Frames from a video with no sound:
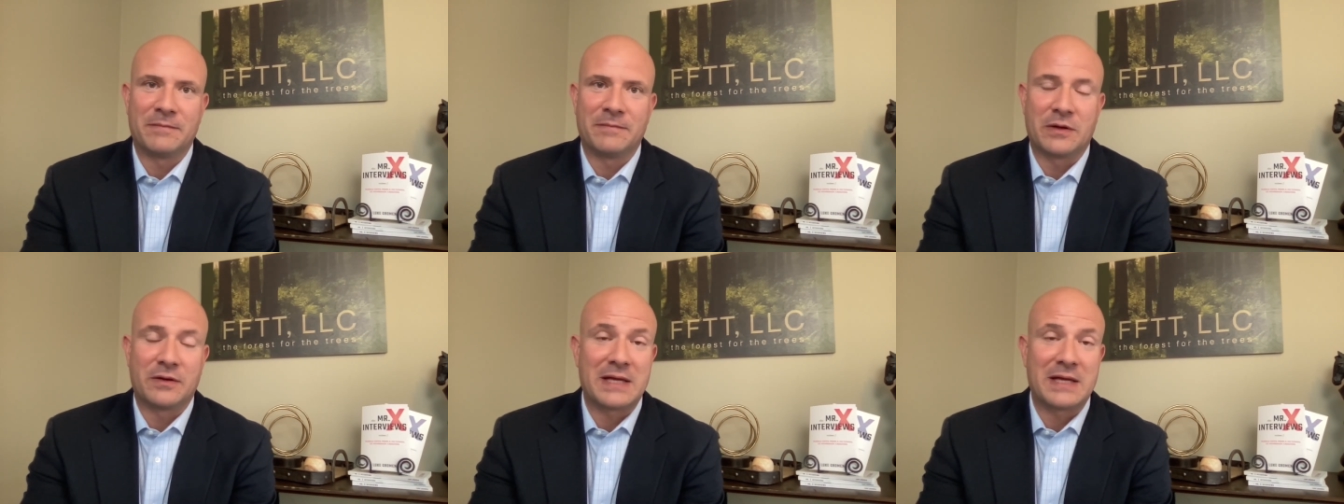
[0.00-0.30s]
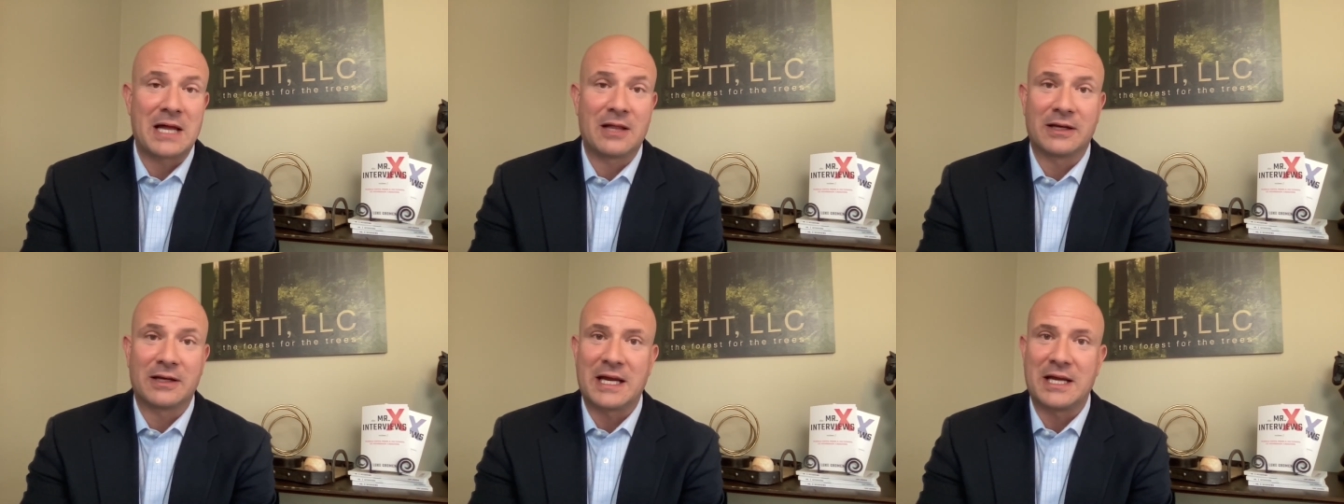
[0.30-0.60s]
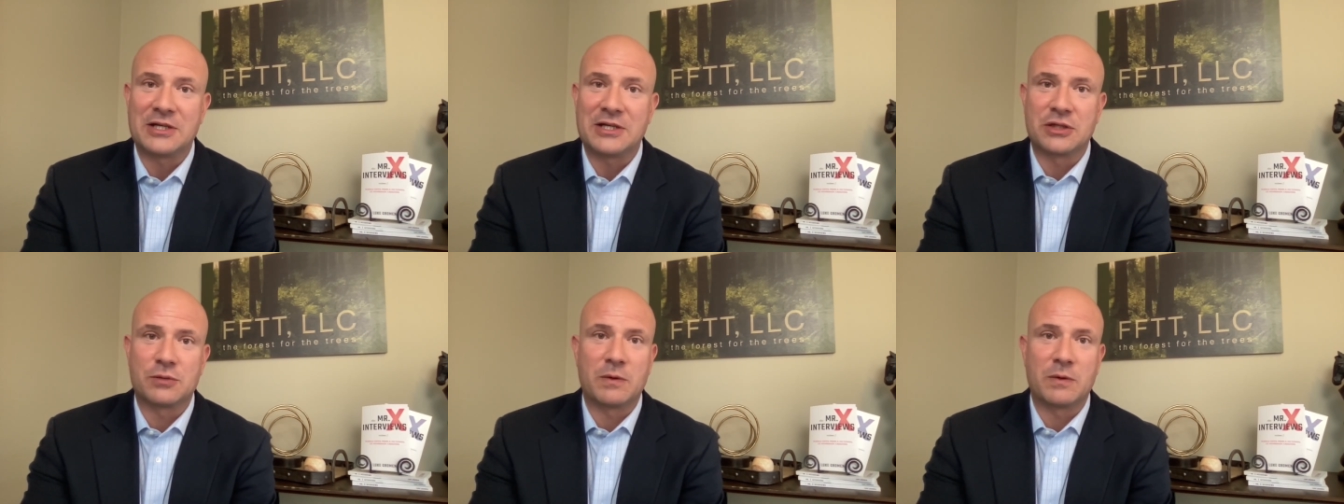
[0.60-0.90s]
you know the
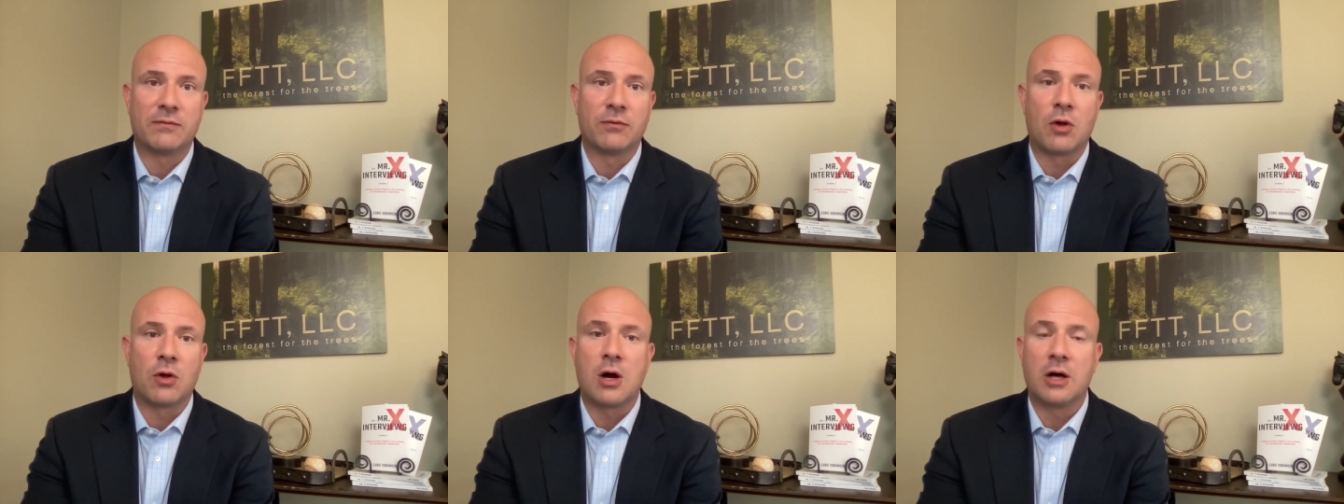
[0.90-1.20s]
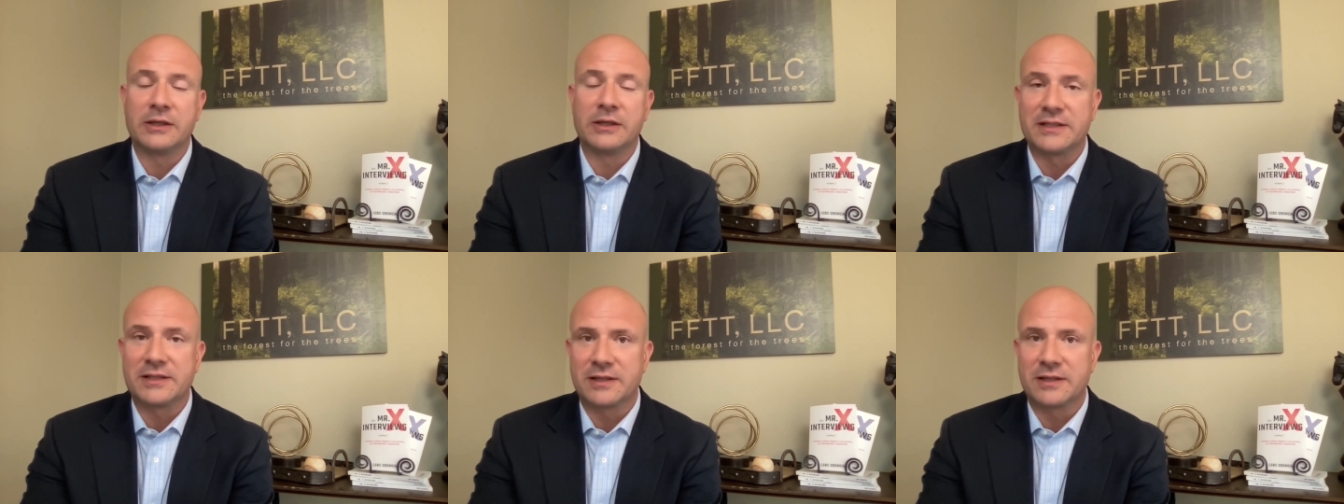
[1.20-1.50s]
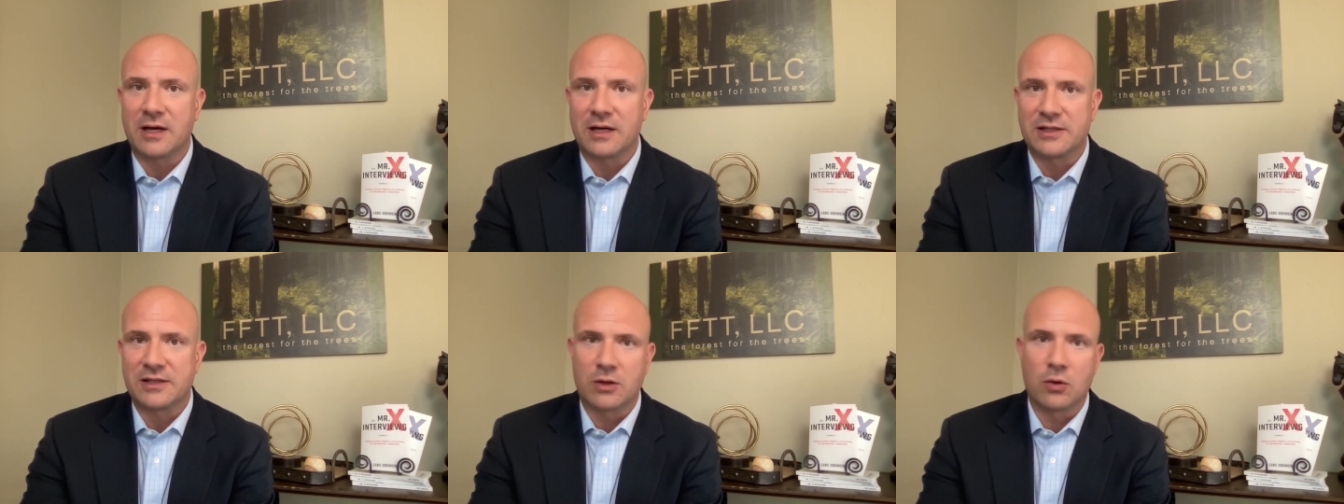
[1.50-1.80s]
allocations we've long
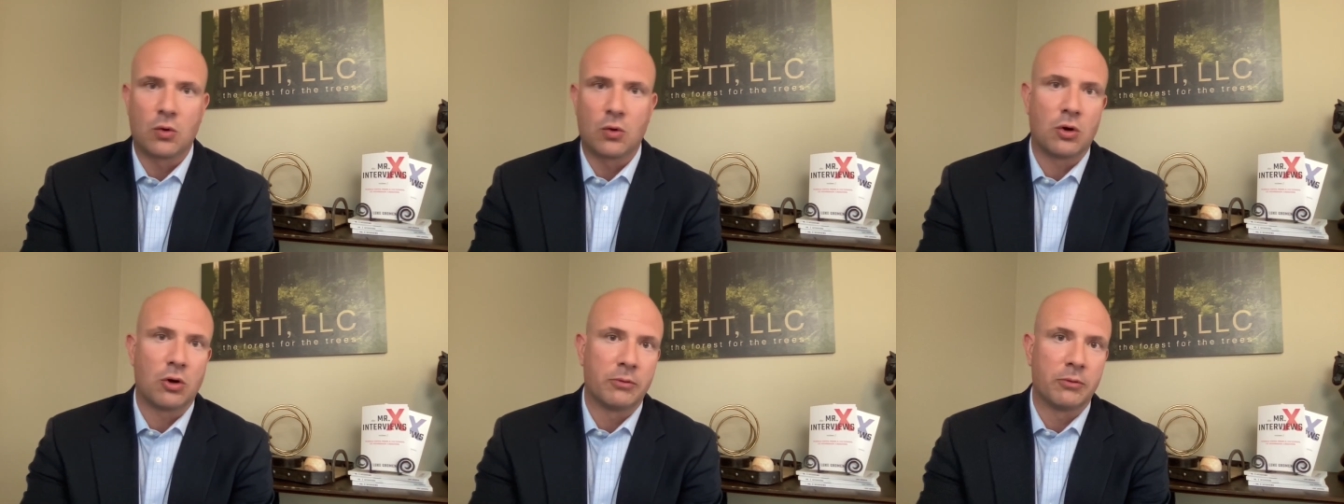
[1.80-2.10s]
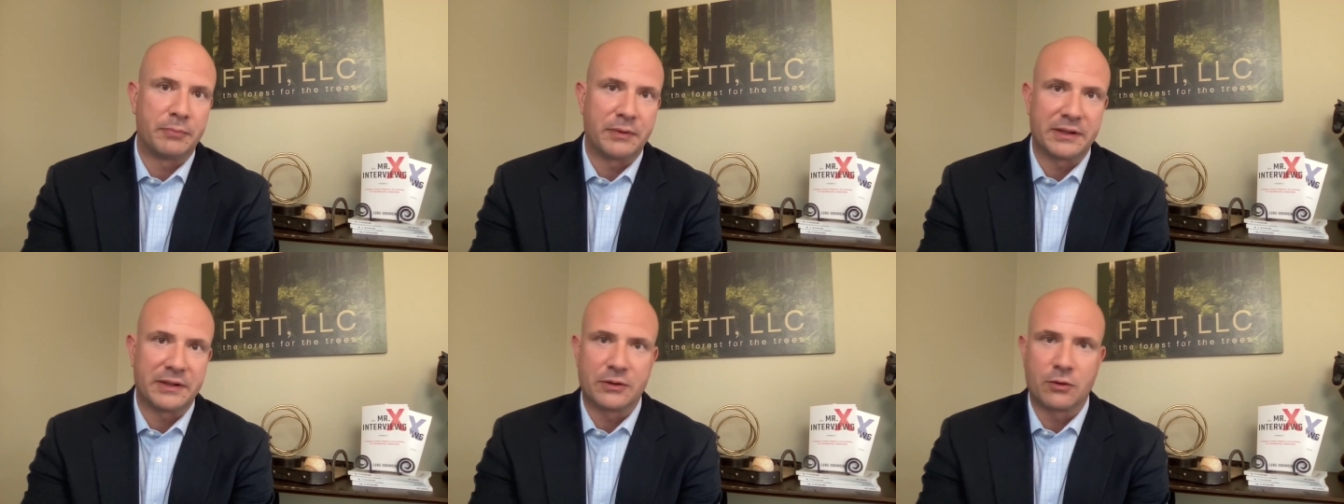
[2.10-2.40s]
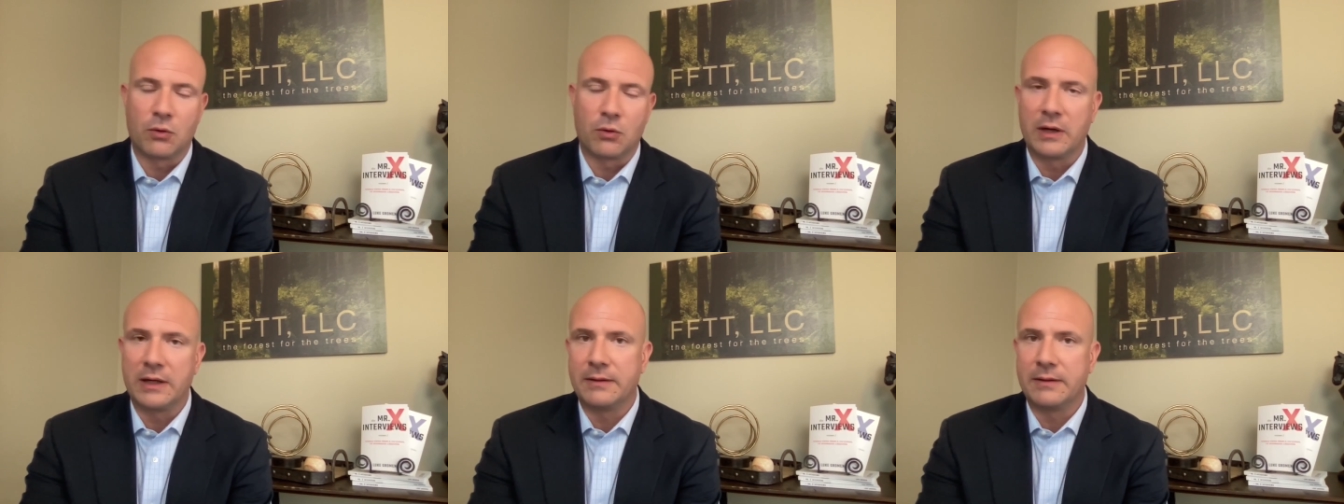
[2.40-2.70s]
discussed: gold,
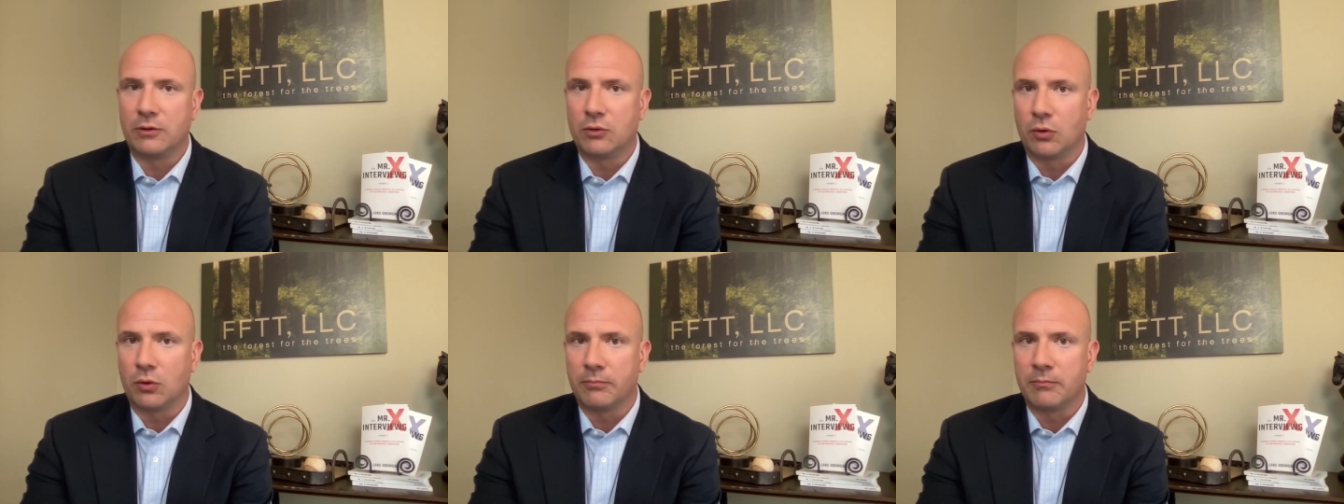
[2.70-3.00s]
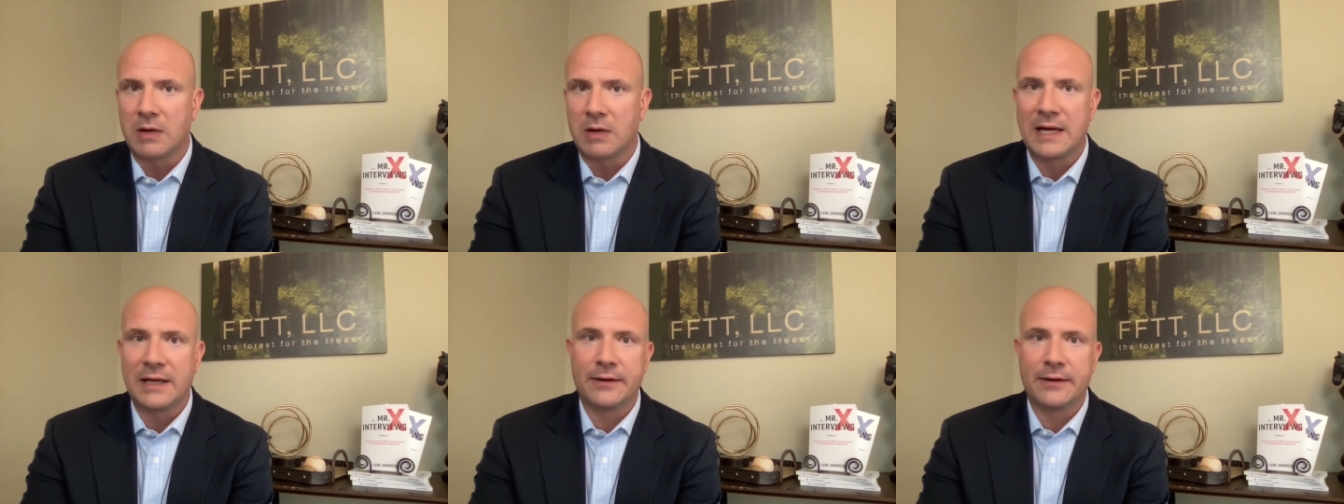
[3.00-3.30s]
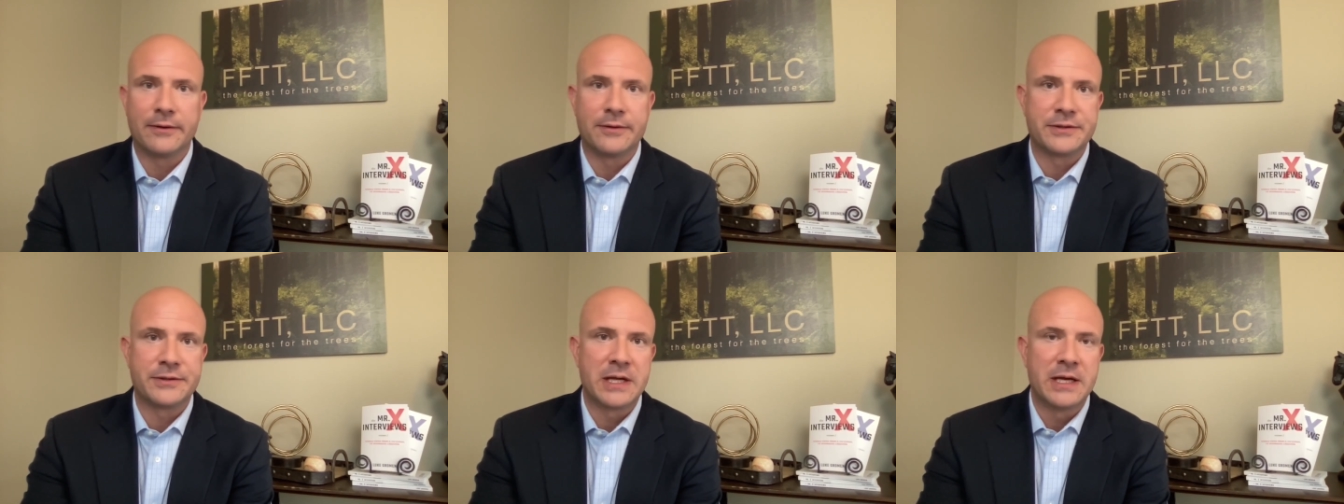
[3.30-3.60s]
Bitcoin, gold
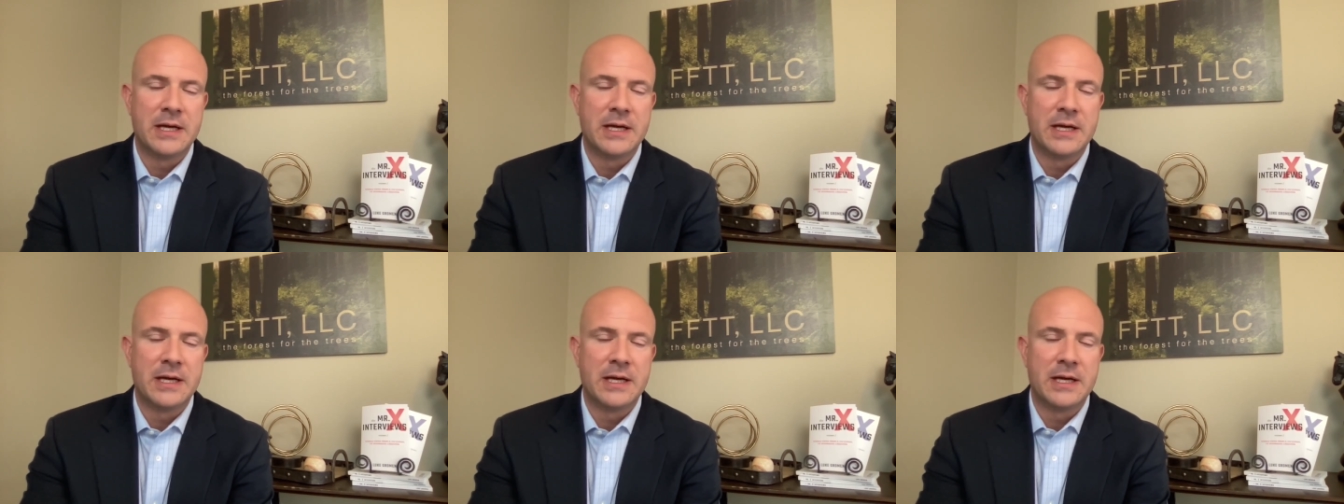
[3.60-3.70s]
miners,